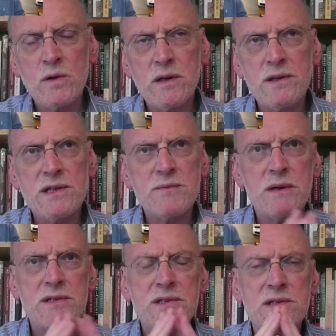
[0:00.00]
ignored and
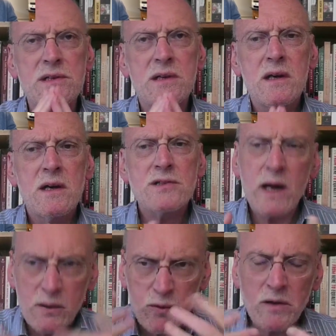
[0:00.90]
dismissed.
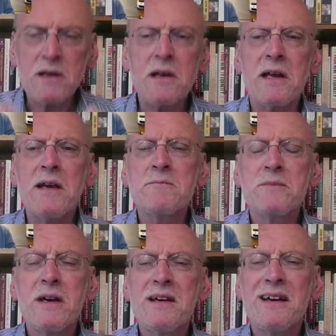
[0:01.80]
So,
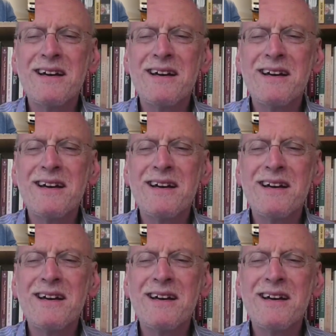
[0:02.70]
ironically,